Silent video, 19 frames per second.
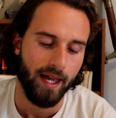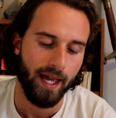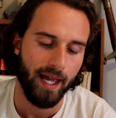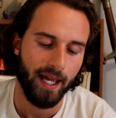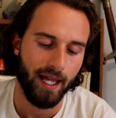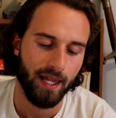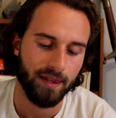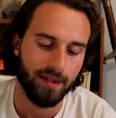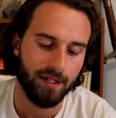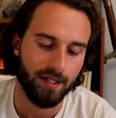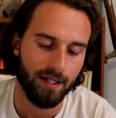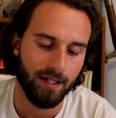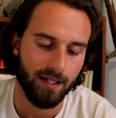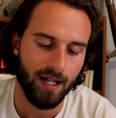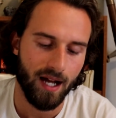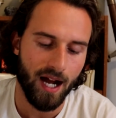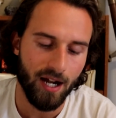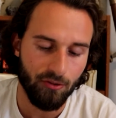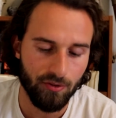And
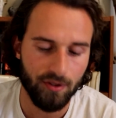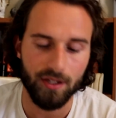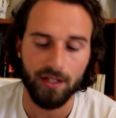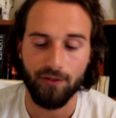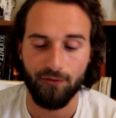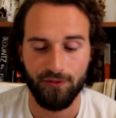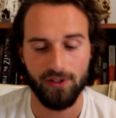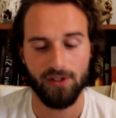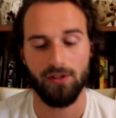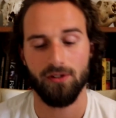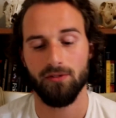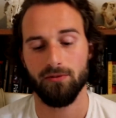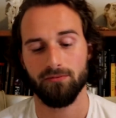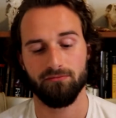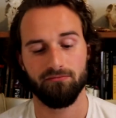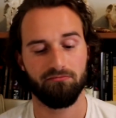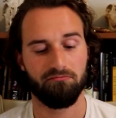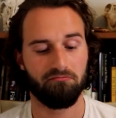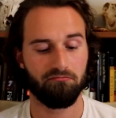uh, I really
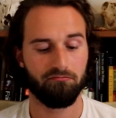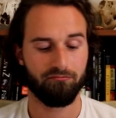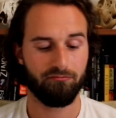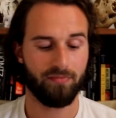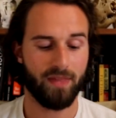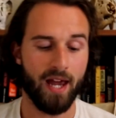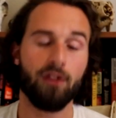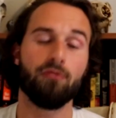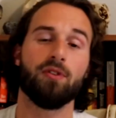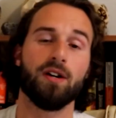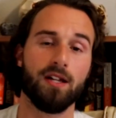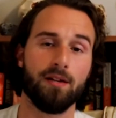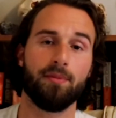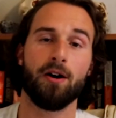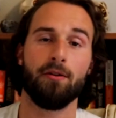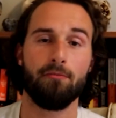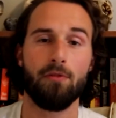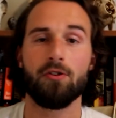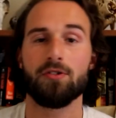feel that way
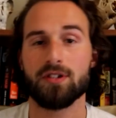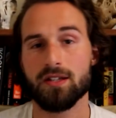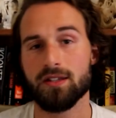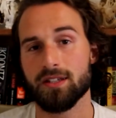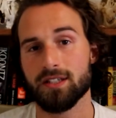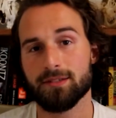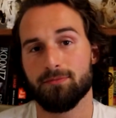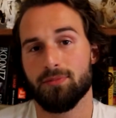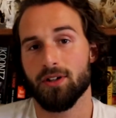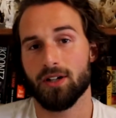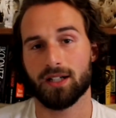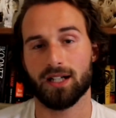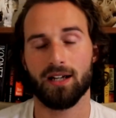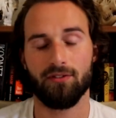about most of this book.